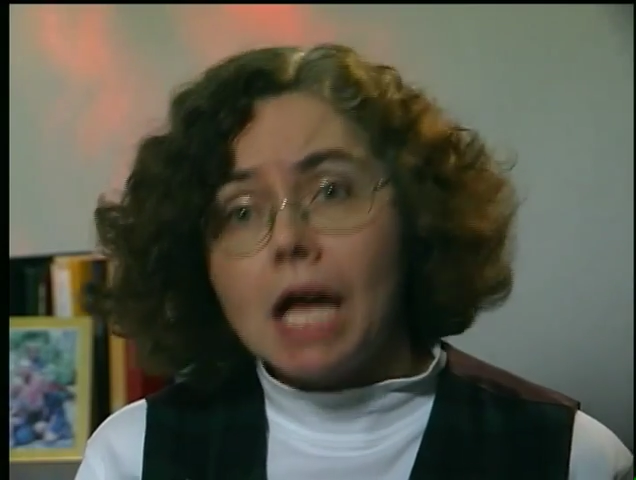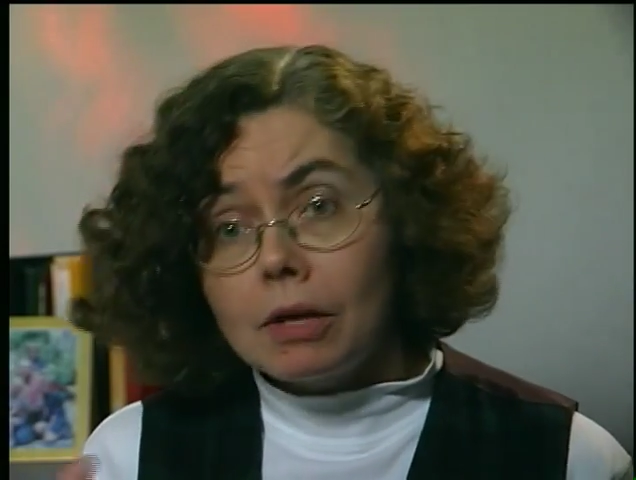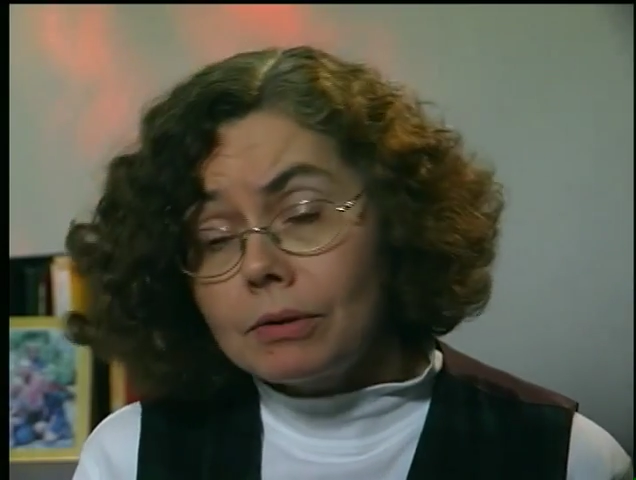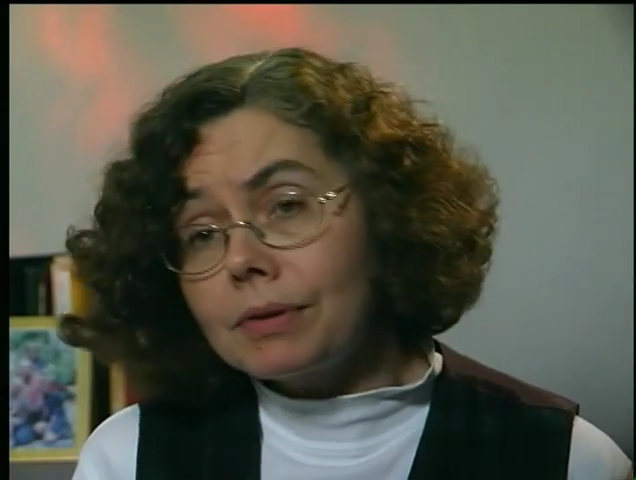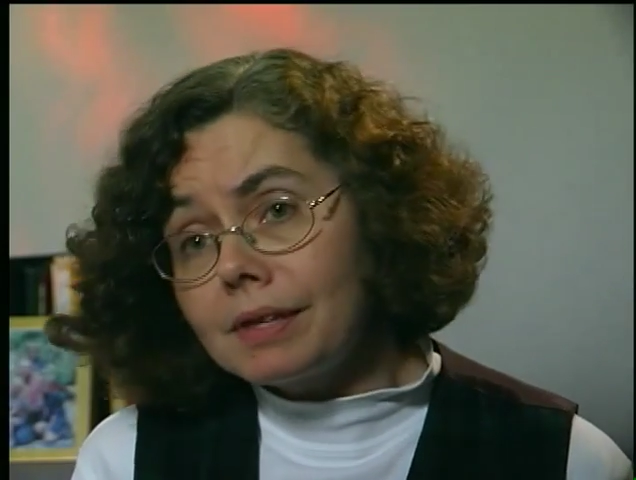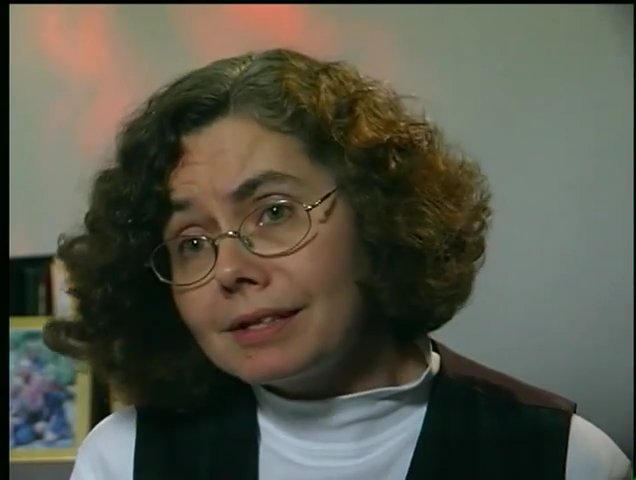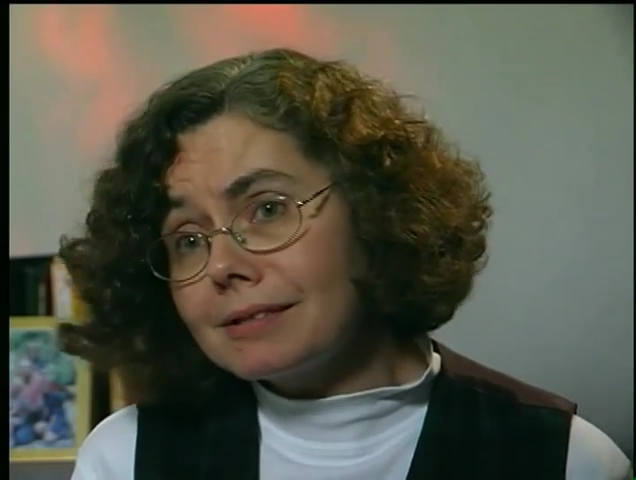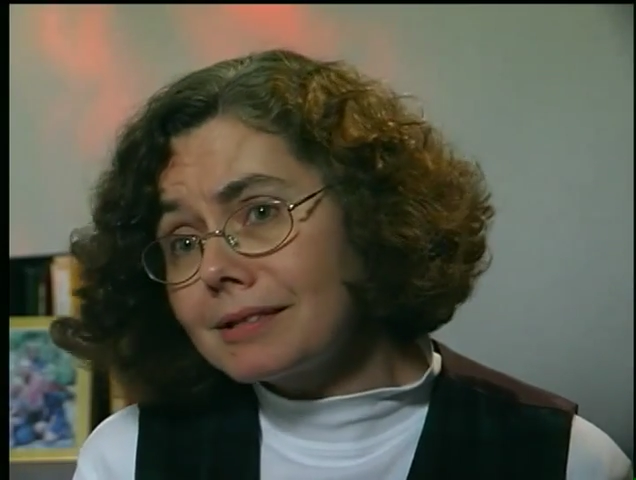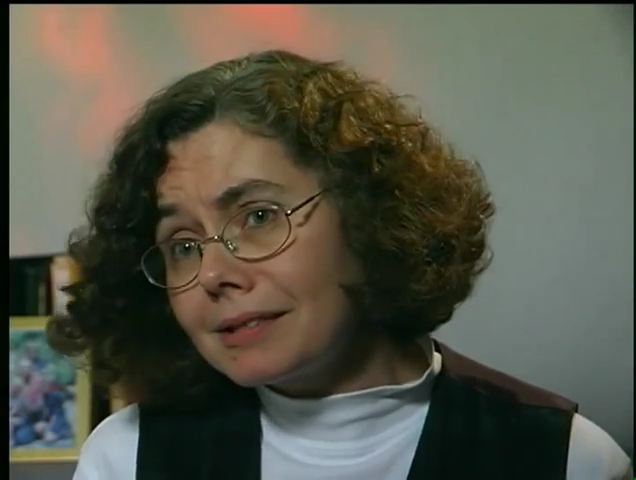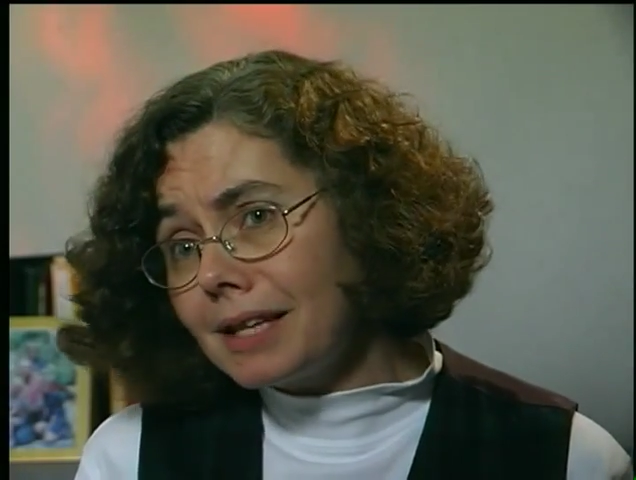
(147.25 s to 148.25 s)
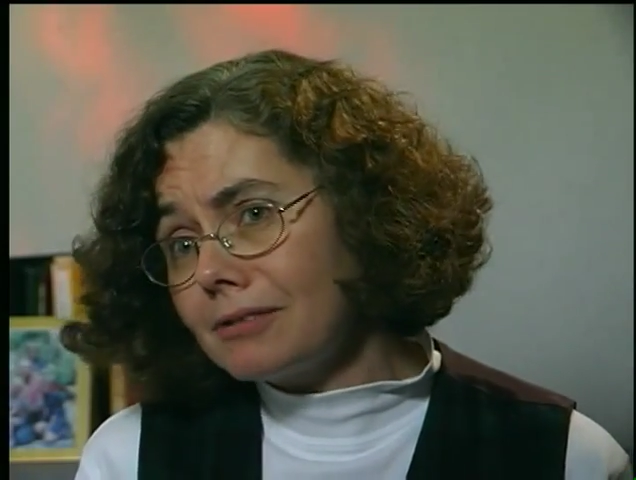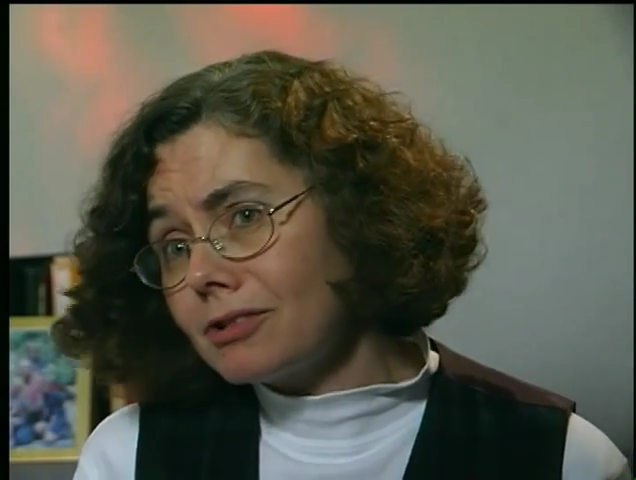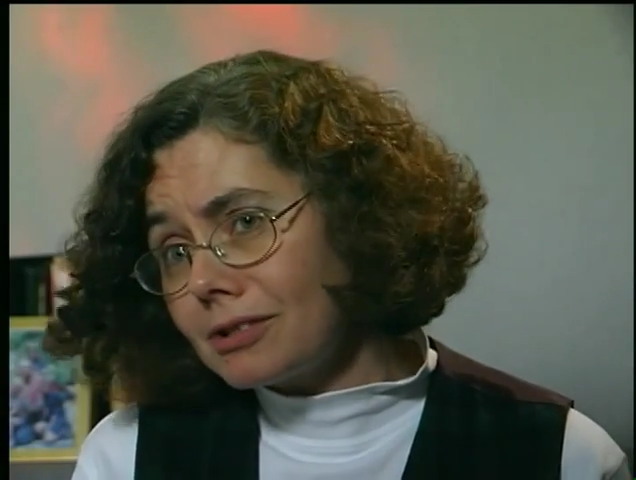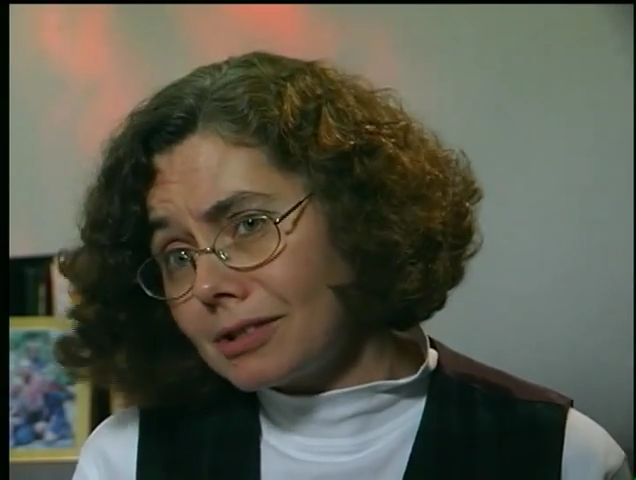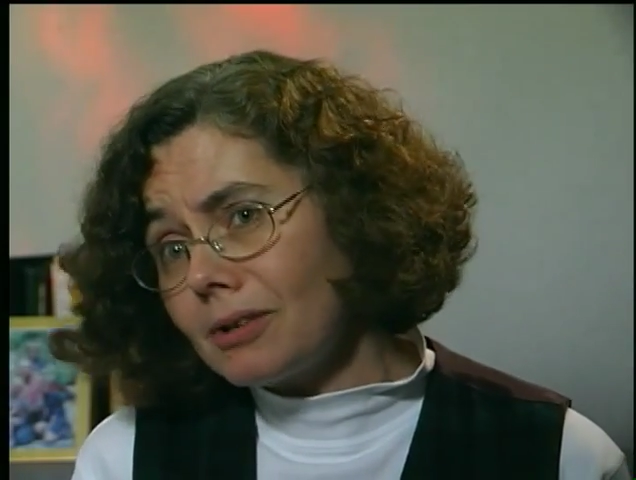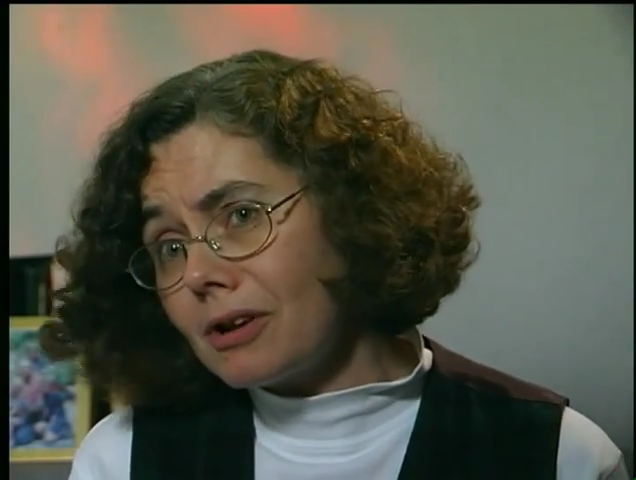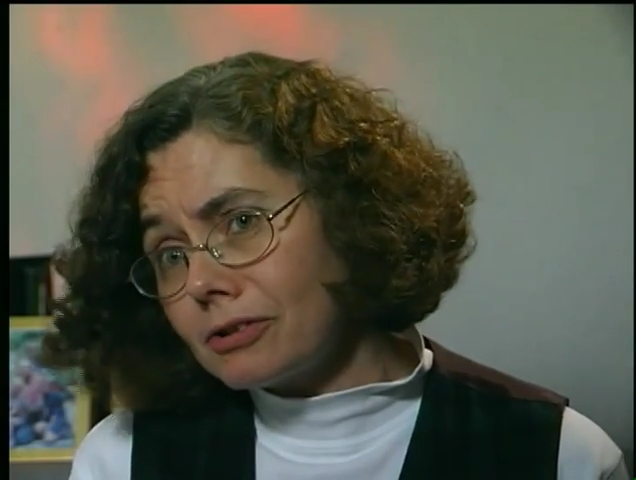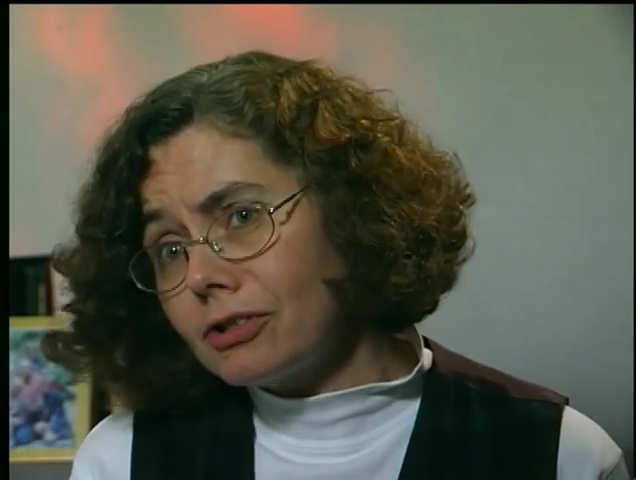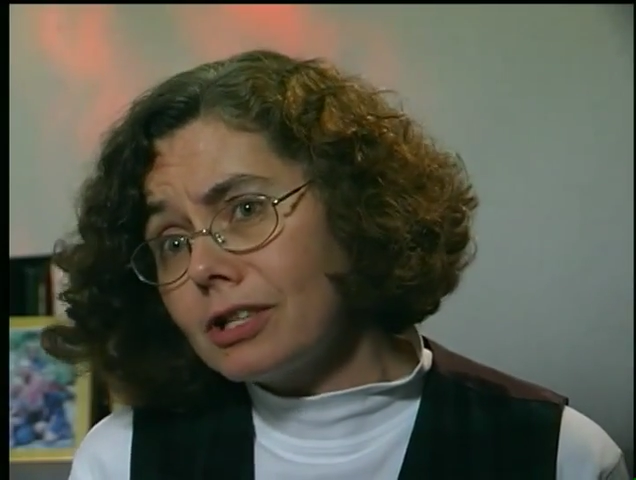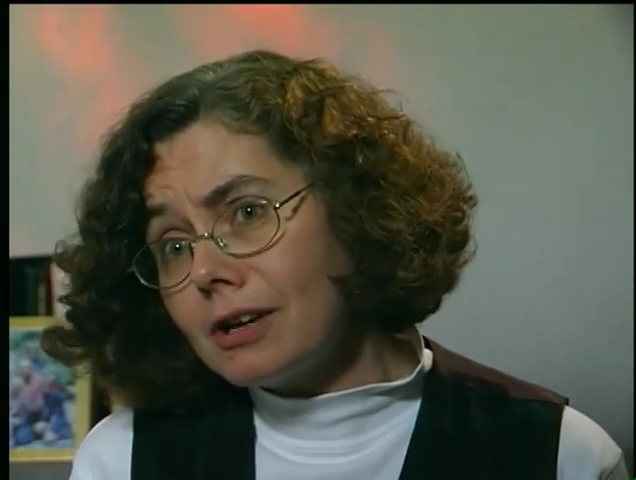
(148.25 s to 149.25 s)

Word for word: other things than just the large